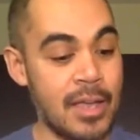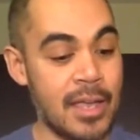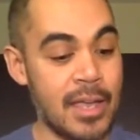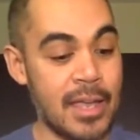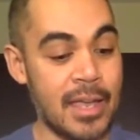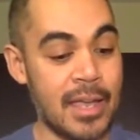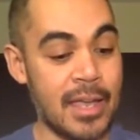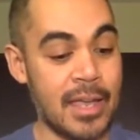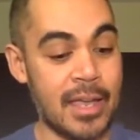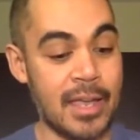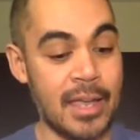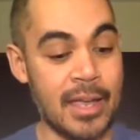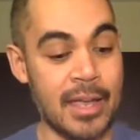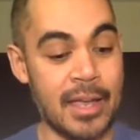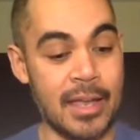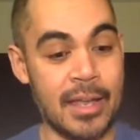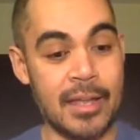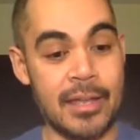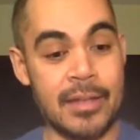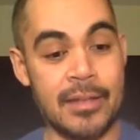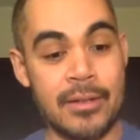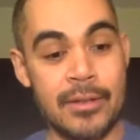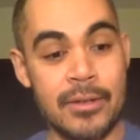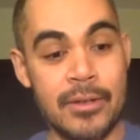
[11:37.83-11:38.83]

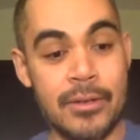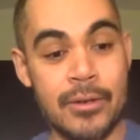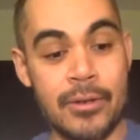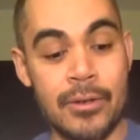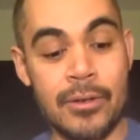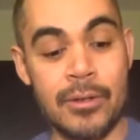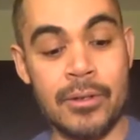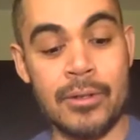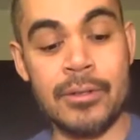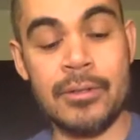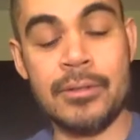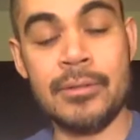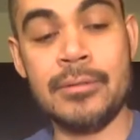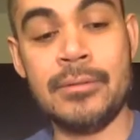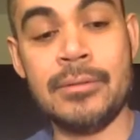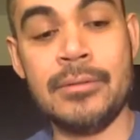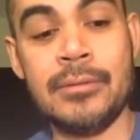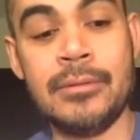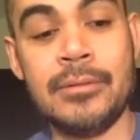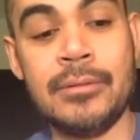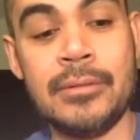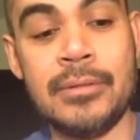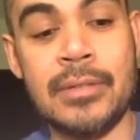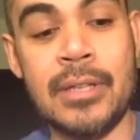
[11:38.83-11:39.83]
And we'll see
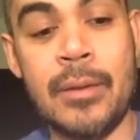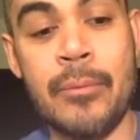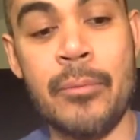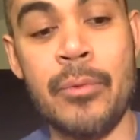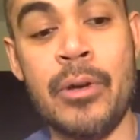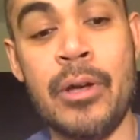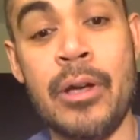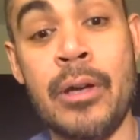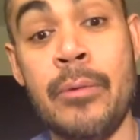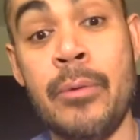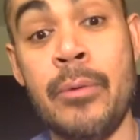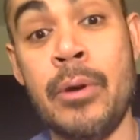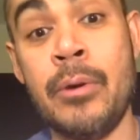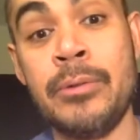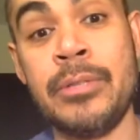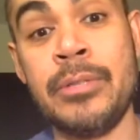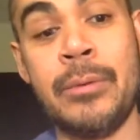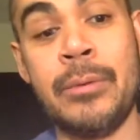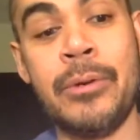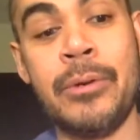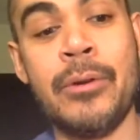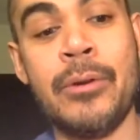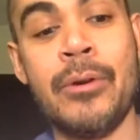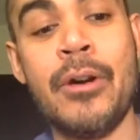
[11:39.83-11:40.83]

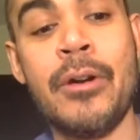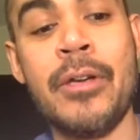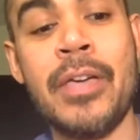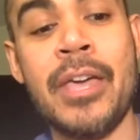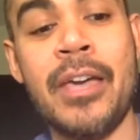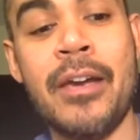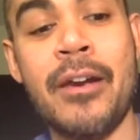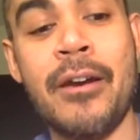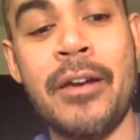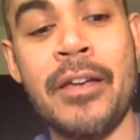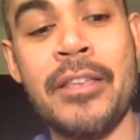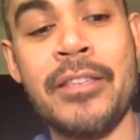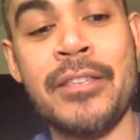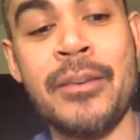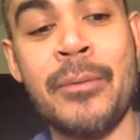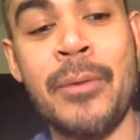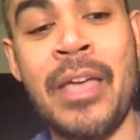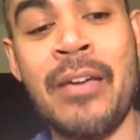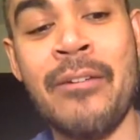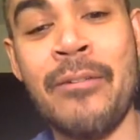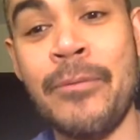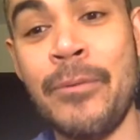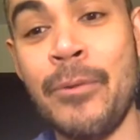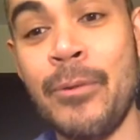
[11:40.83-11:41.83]
how we're doing. Okay, all right. So we
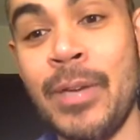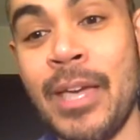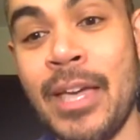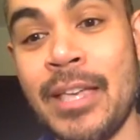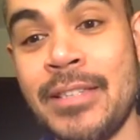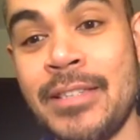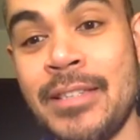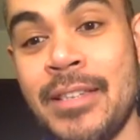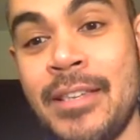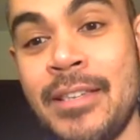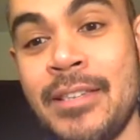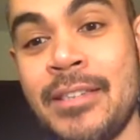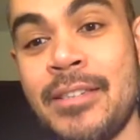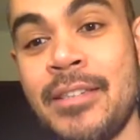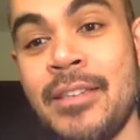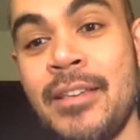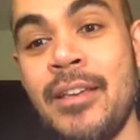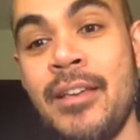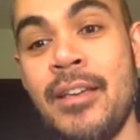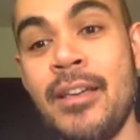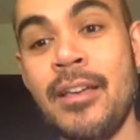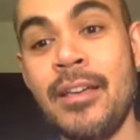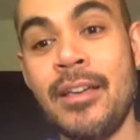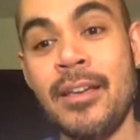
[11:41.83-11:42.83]
have a few guesses.
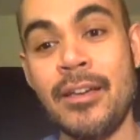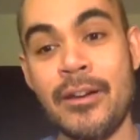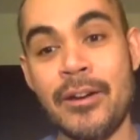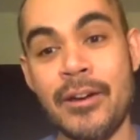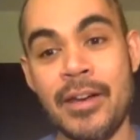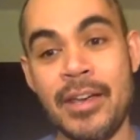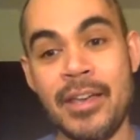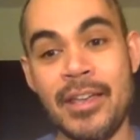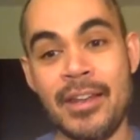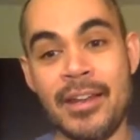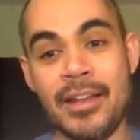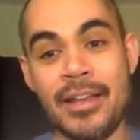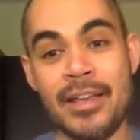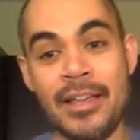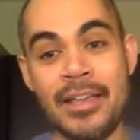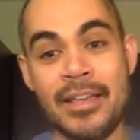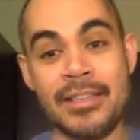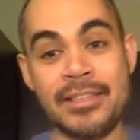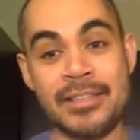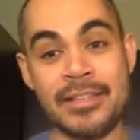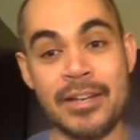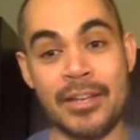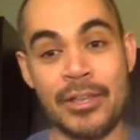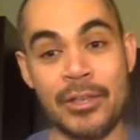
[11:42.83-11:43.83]
All right.
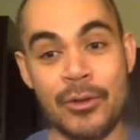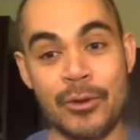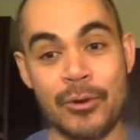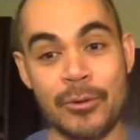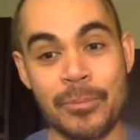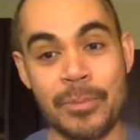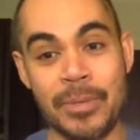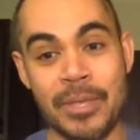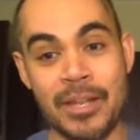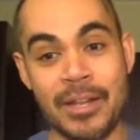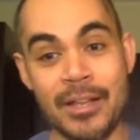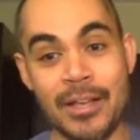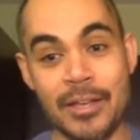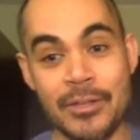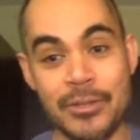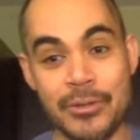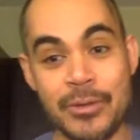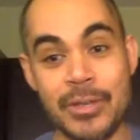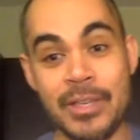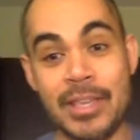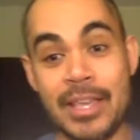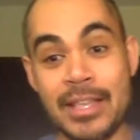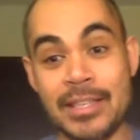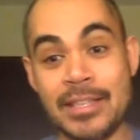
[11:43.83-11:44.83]
Is it a European
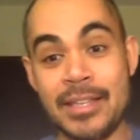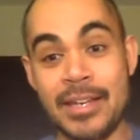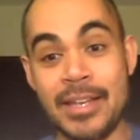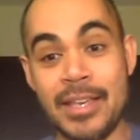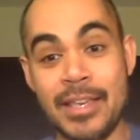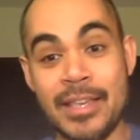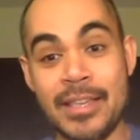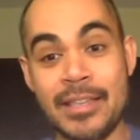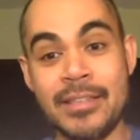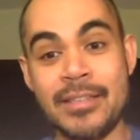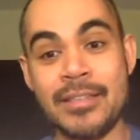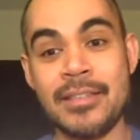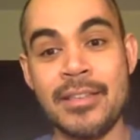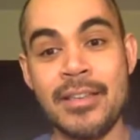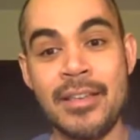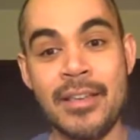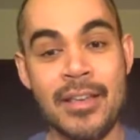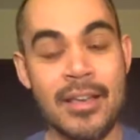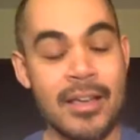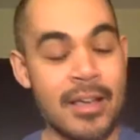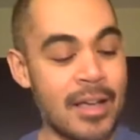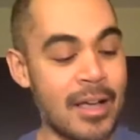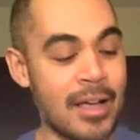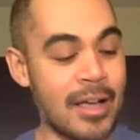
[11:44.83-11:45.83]
country? Yes, it is.
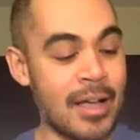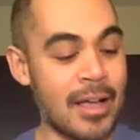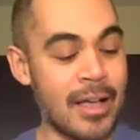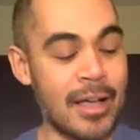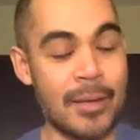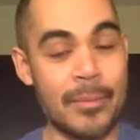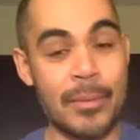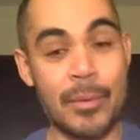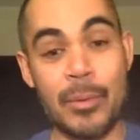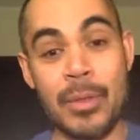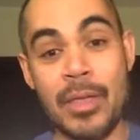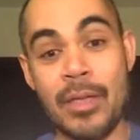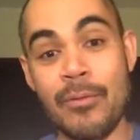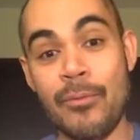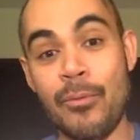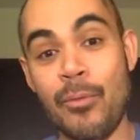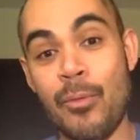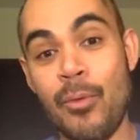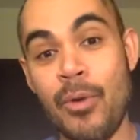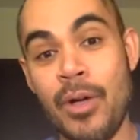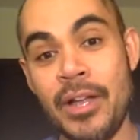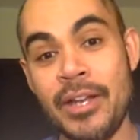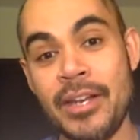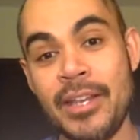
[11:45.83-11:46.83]
We have
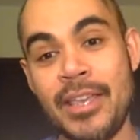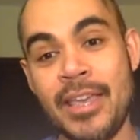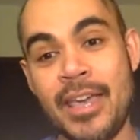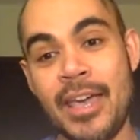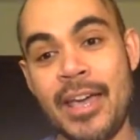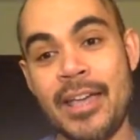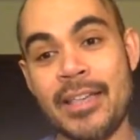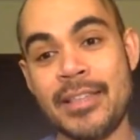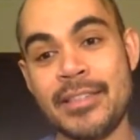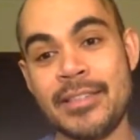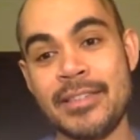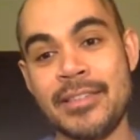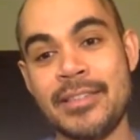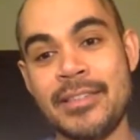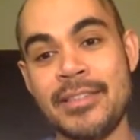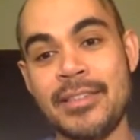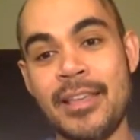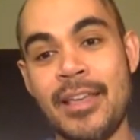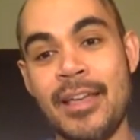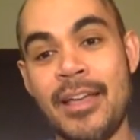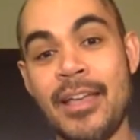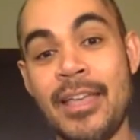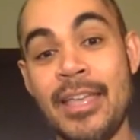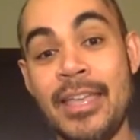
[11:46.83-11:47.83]
one guess,
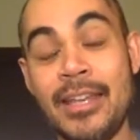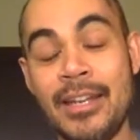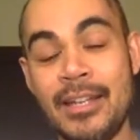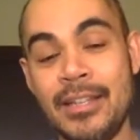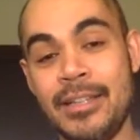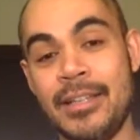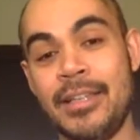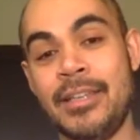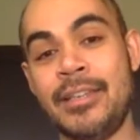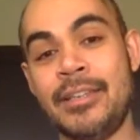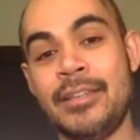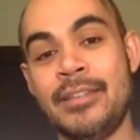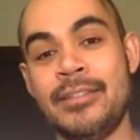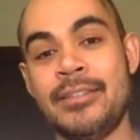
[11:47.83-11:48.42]
Italy.